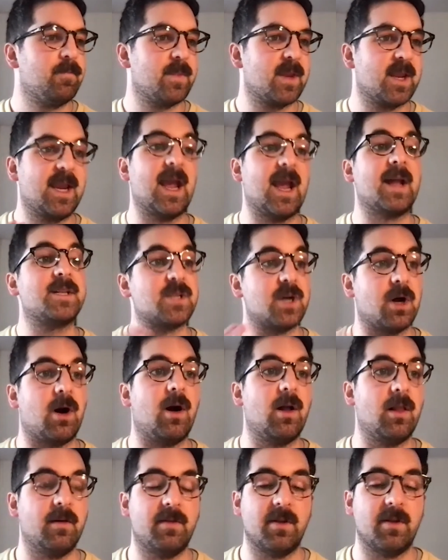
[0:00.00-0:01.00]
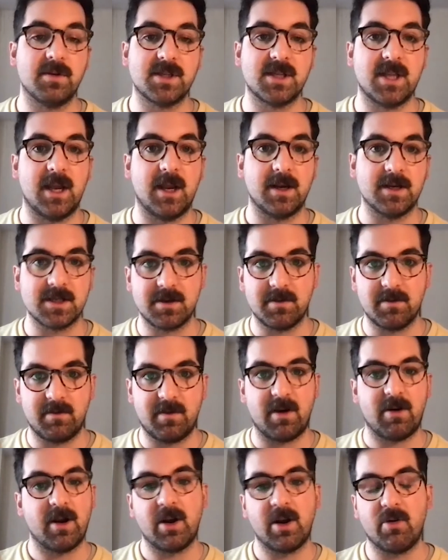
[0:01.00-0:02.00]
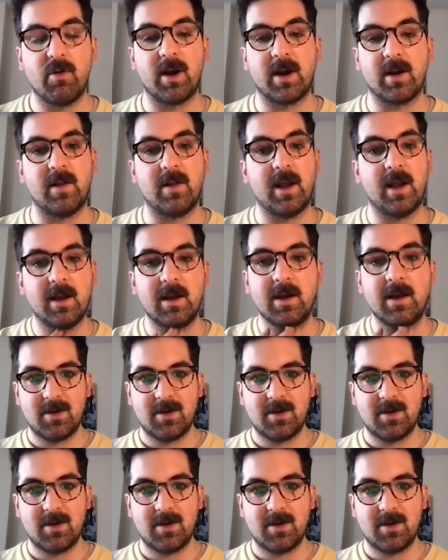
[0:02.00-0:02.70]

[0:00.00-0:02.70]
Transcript: get to all of those things very quickly?